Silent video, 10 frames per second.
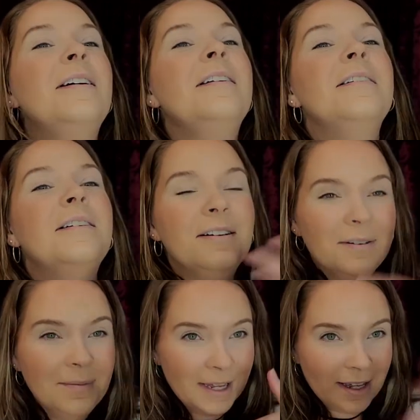
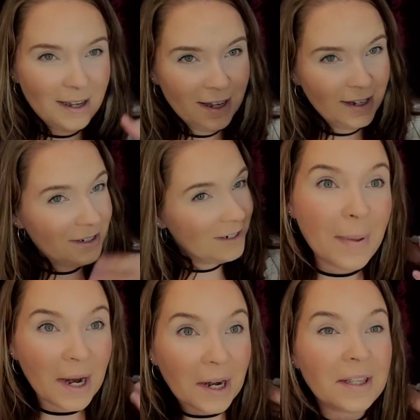Oh my gosh.
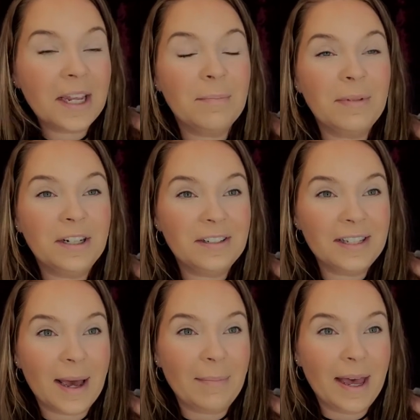Apparently I'm a little
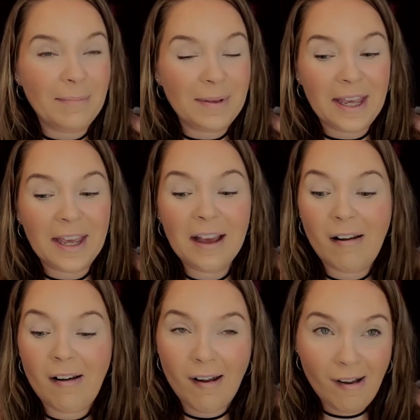slap happy.
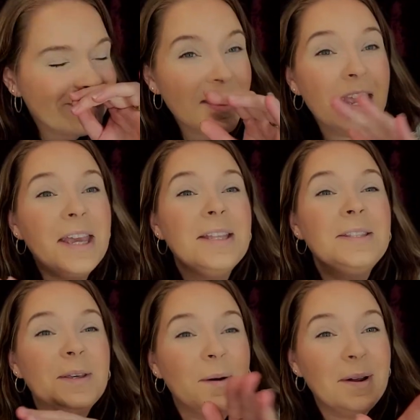
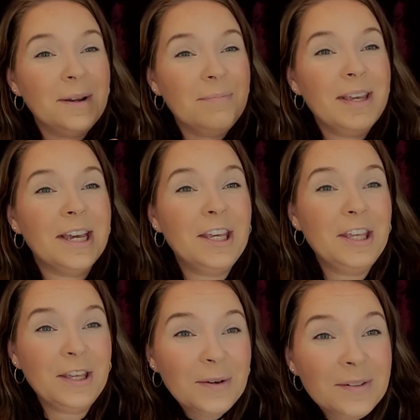It's going to be a
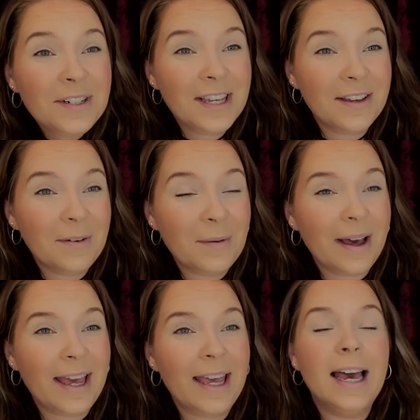huge
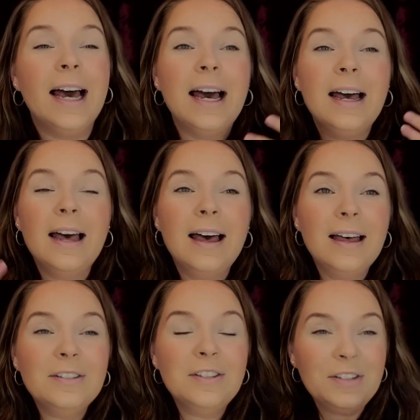giveaway.
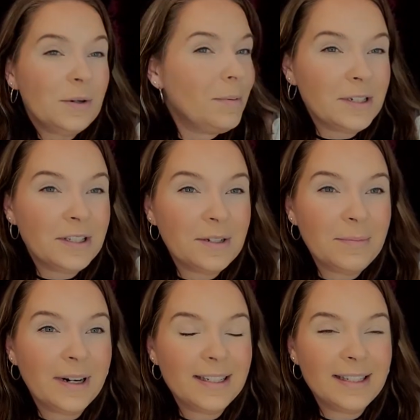Super,
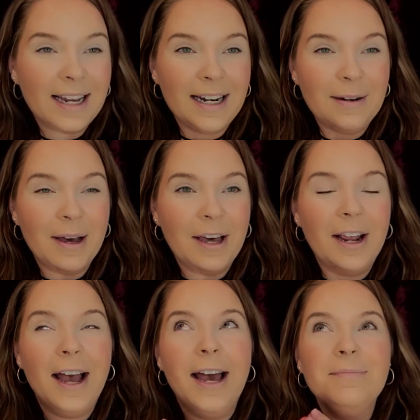super excited about
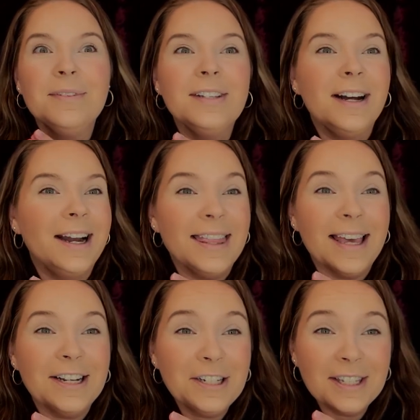it. I'm sorry
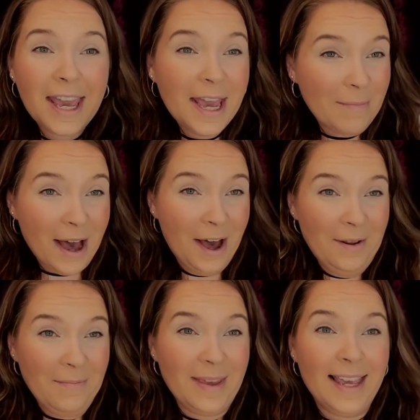that just came out
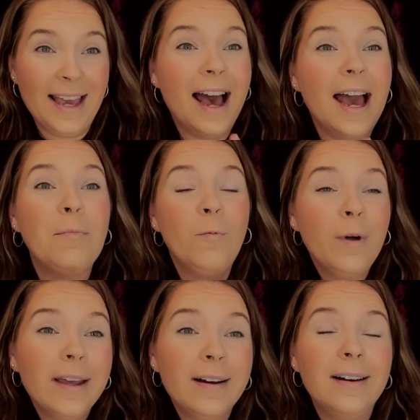of me. I'm
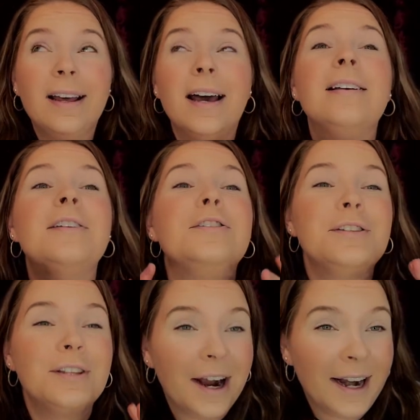weird.
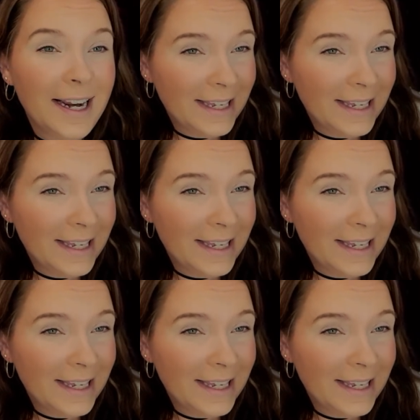Sorry.